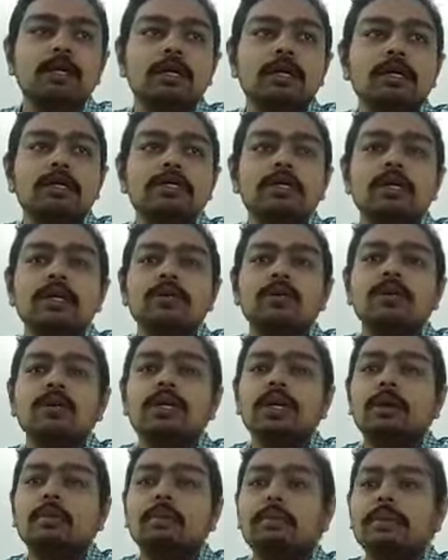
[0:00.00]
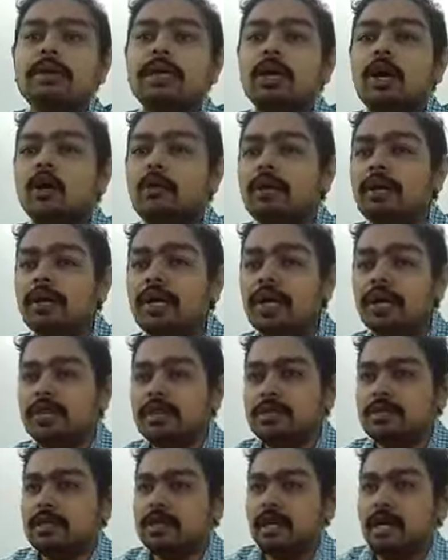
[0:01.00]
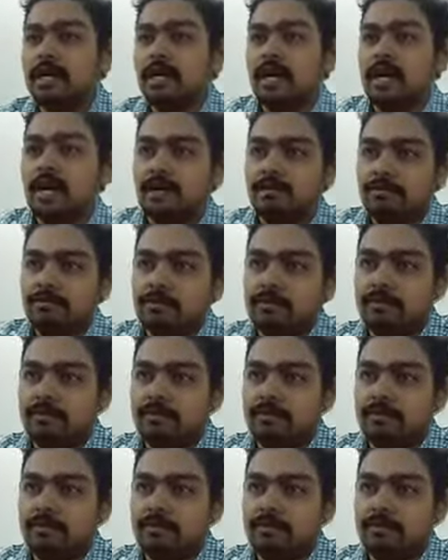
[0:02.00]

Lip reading: Sir, one company, how many directors they can have?